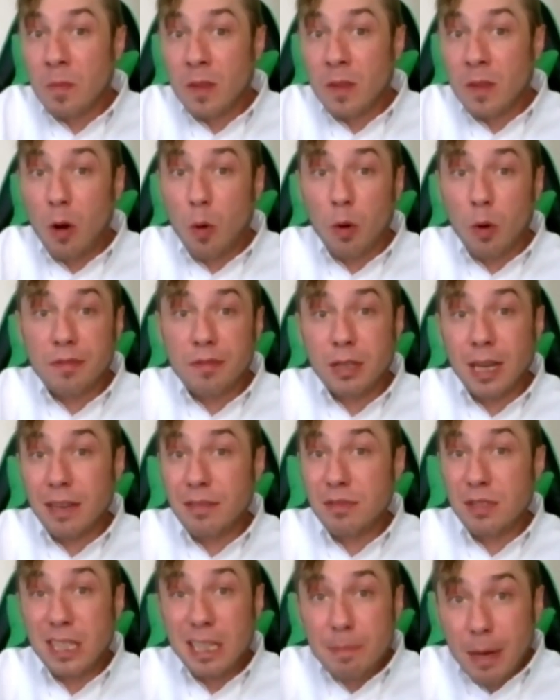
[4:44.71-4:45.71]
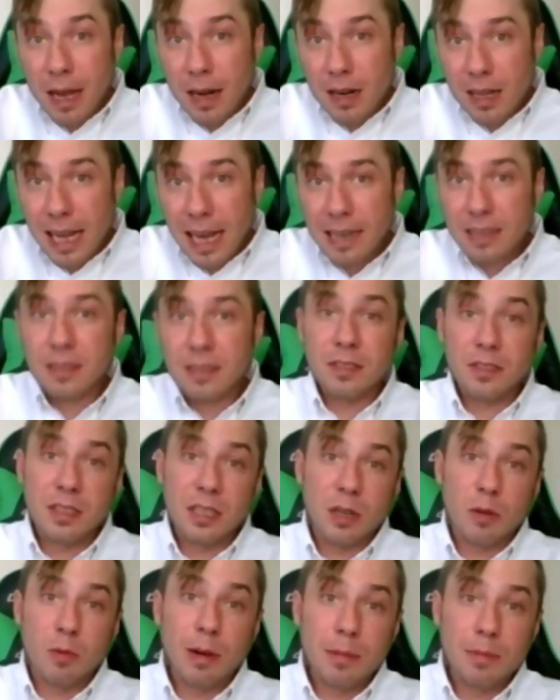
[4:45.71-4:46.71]
Or if you have cPanel access to
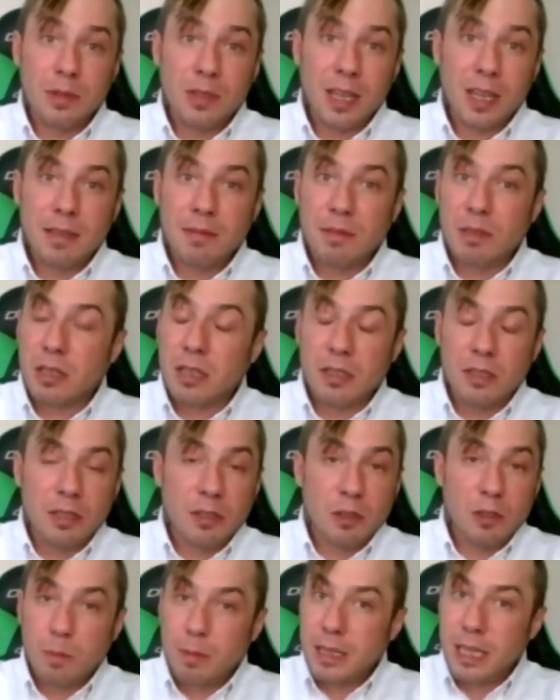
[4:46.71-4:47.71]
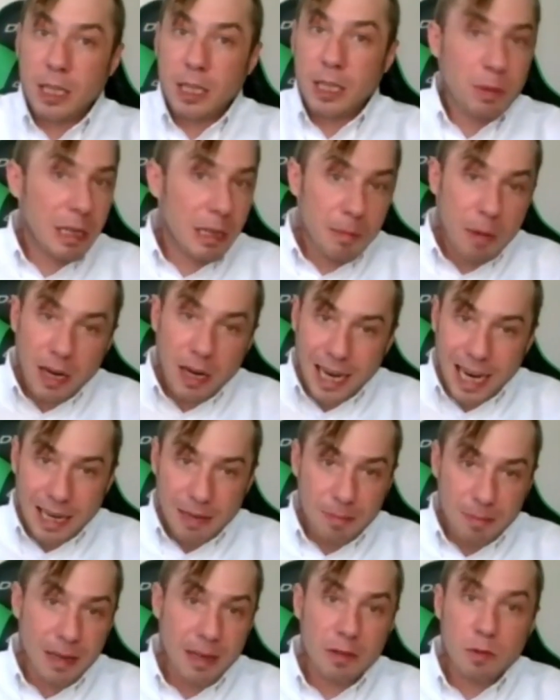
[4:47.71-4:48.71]
your website, you can use
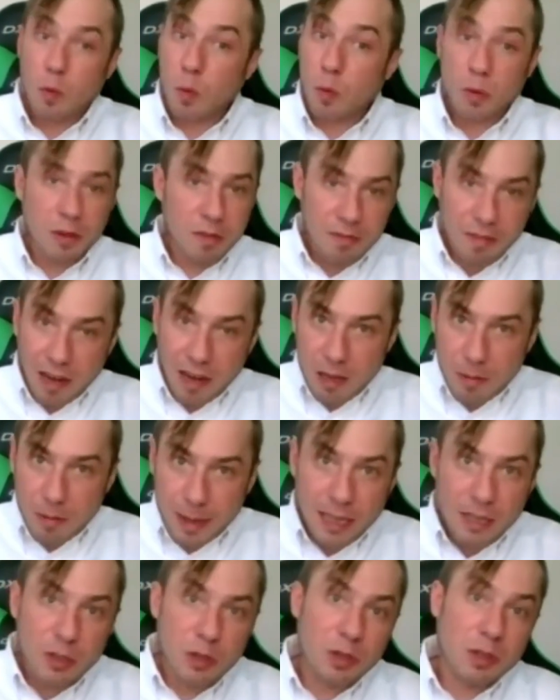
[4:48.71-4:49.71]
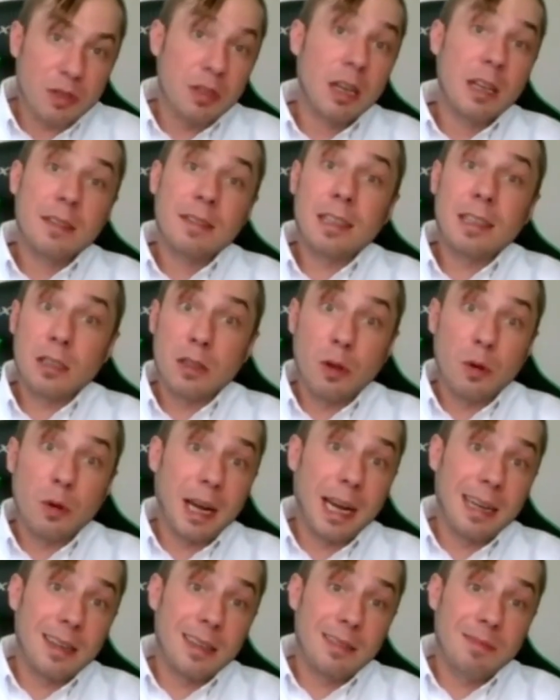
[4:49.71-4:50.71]
PHPMyAdmin or the file manager that's
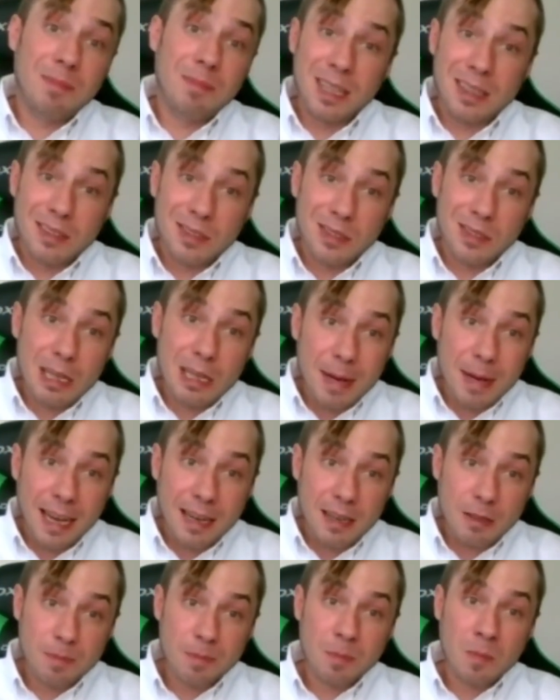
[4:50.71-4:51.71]
located in cPanel.